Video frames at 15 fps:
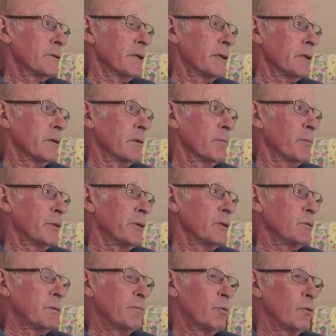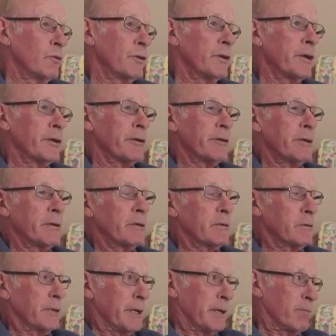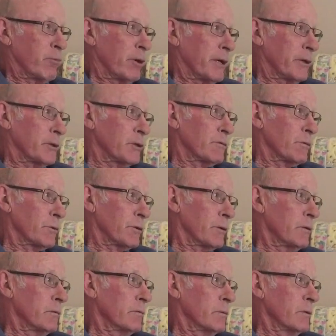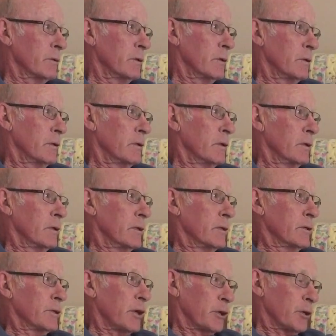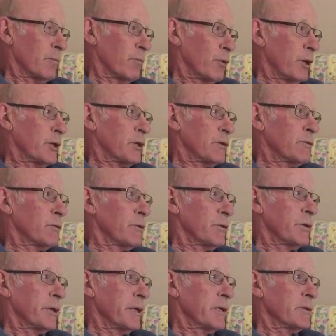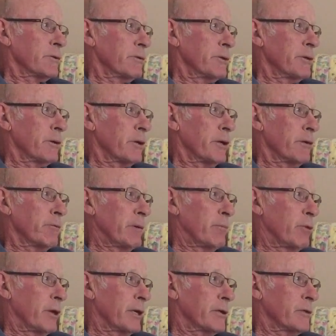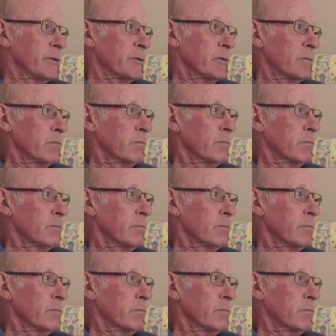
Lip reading: Tank companies. We pulled tank practice for the target practice for the tanks during their gunnery practice.